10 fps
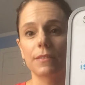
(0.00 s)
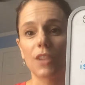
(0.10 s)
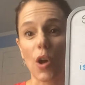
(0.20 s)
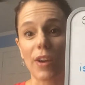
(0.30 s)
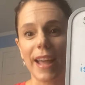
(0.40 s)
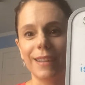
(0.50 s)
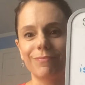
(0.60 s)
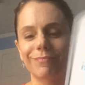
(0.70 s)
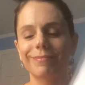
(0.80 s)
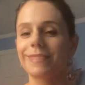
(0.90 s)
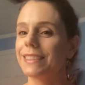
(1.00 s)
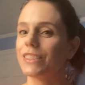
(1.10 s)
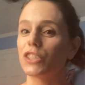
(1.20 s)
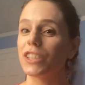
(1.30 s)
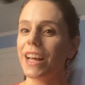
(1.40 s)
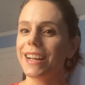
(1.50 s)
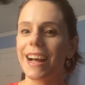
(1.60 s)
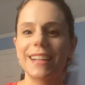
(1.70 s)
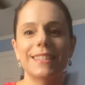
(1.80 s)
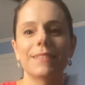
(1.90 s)
All right? Good luck,
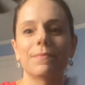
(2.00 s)
guys.